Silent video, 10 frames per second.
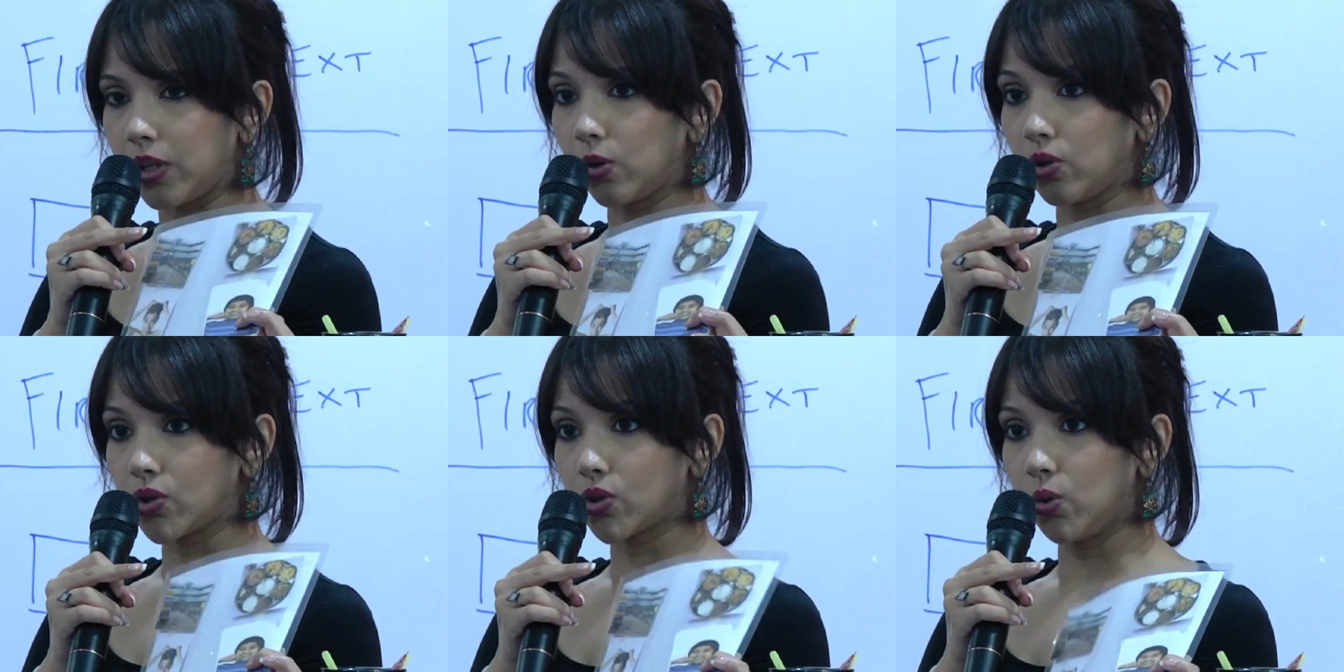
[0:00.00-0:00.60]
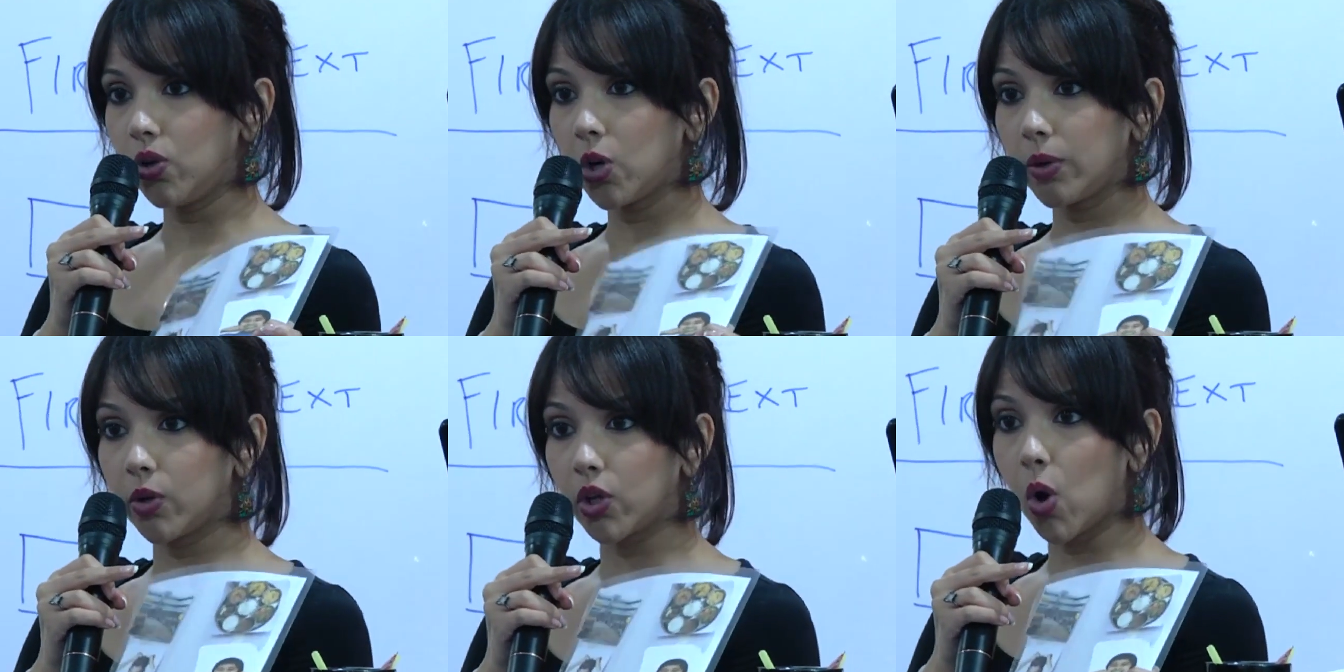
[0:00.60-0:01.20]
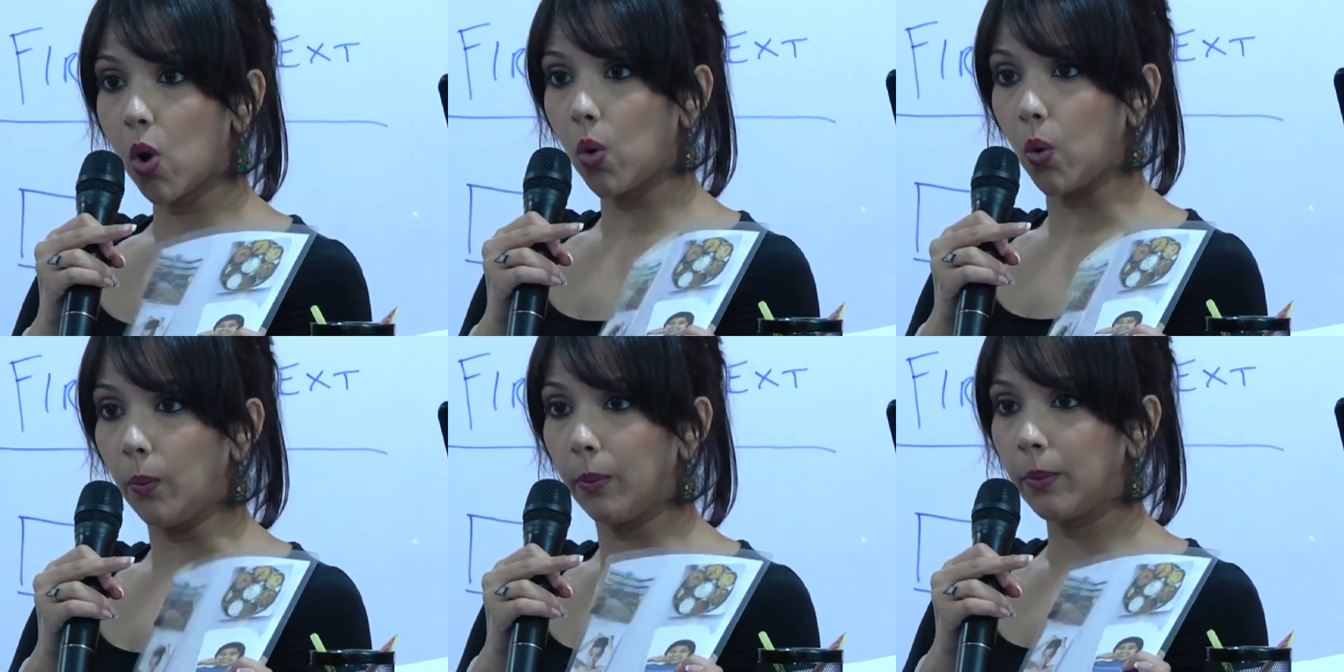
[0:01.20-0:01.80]
Are we going to school or are we going
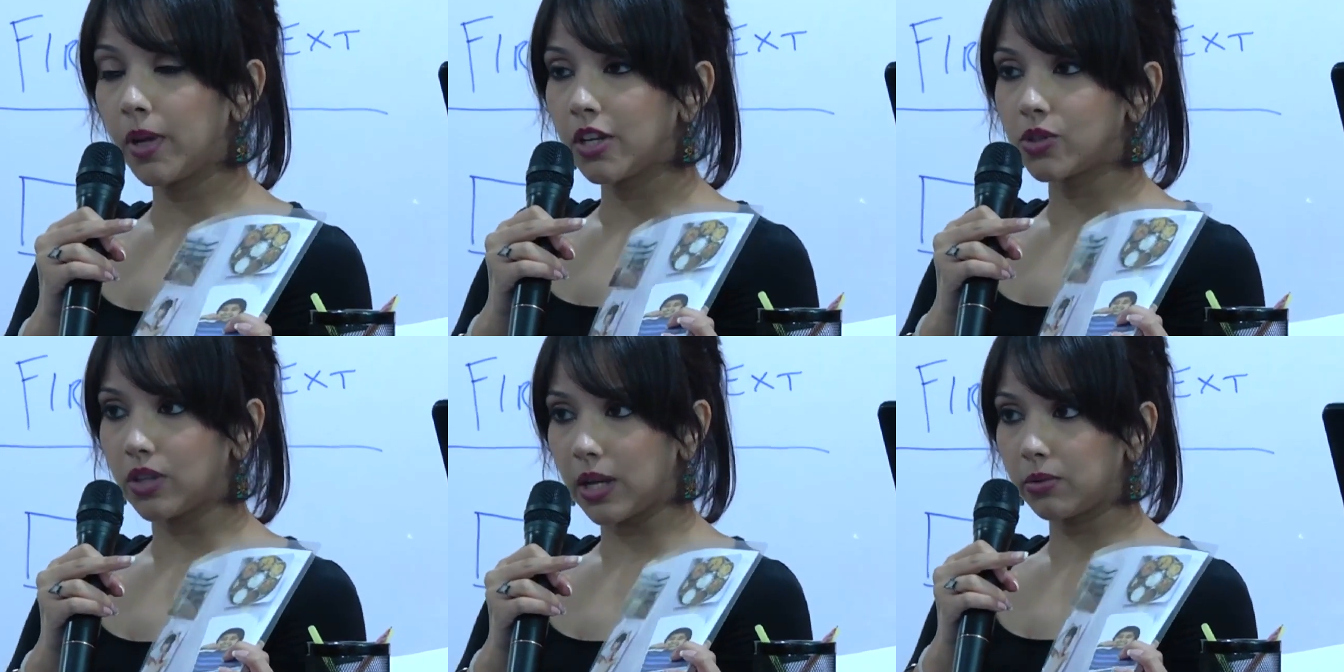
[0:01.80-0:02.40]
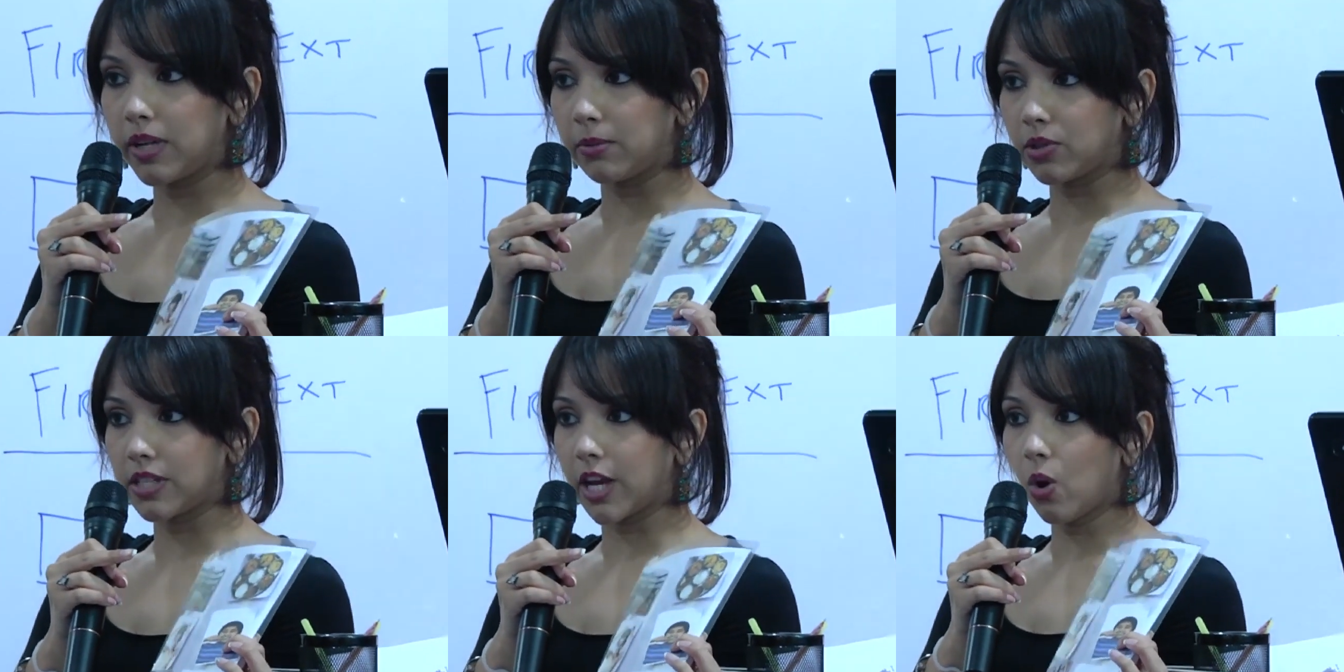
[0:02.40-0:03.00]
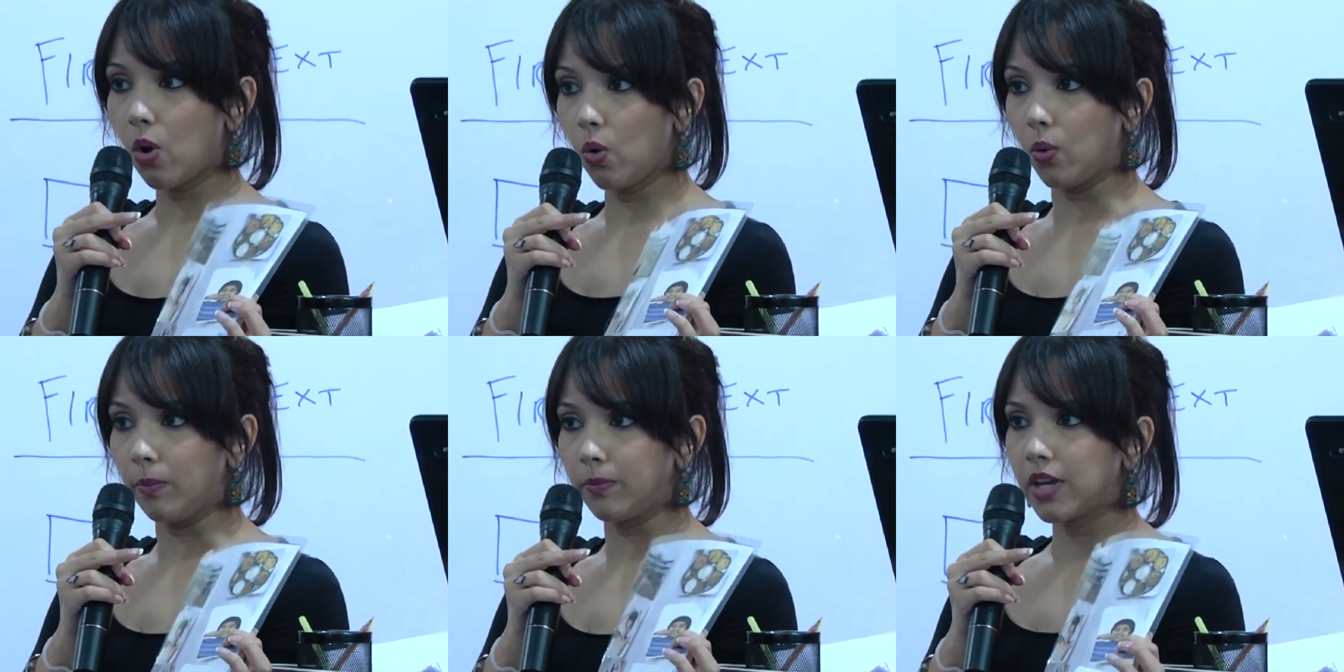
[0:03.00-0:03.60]
home? So they will be able to say
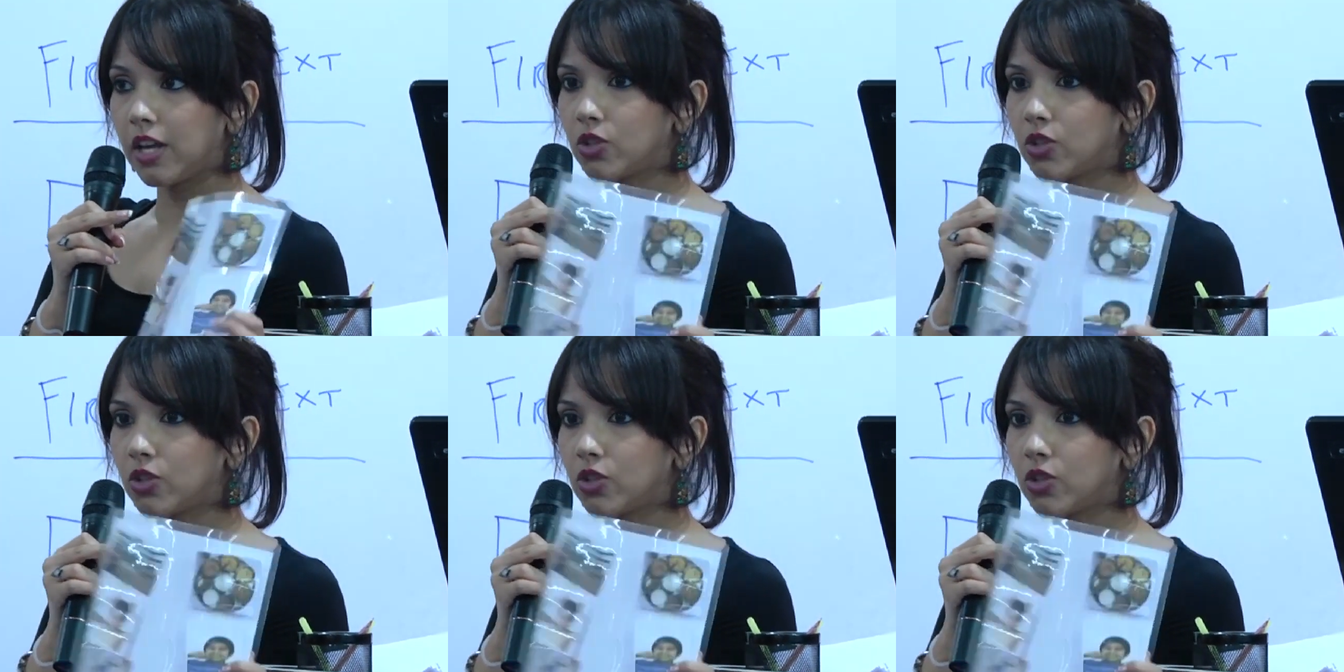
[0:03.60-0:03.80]
home.